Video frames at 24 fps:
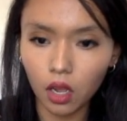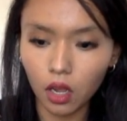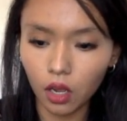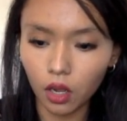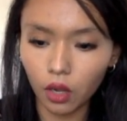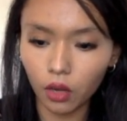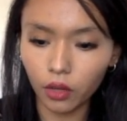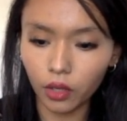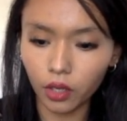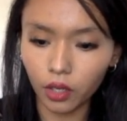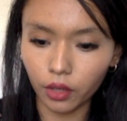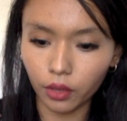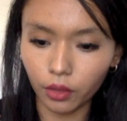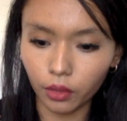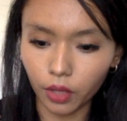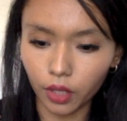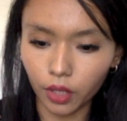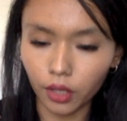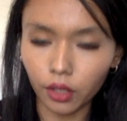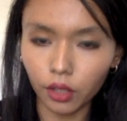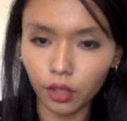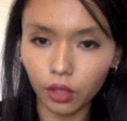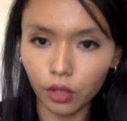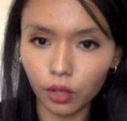Okay,
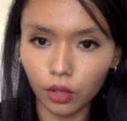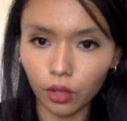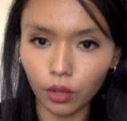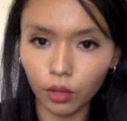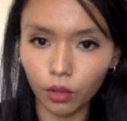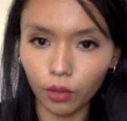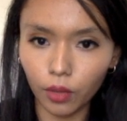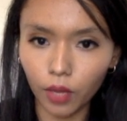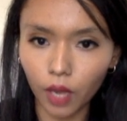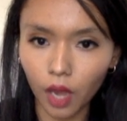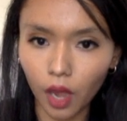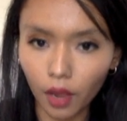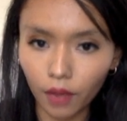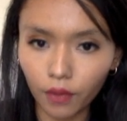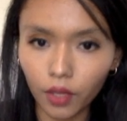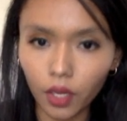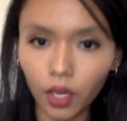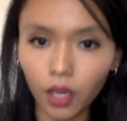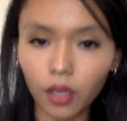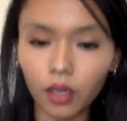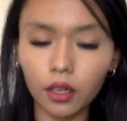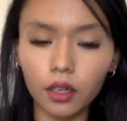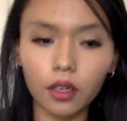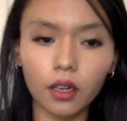great. So we have
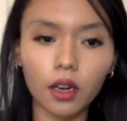that.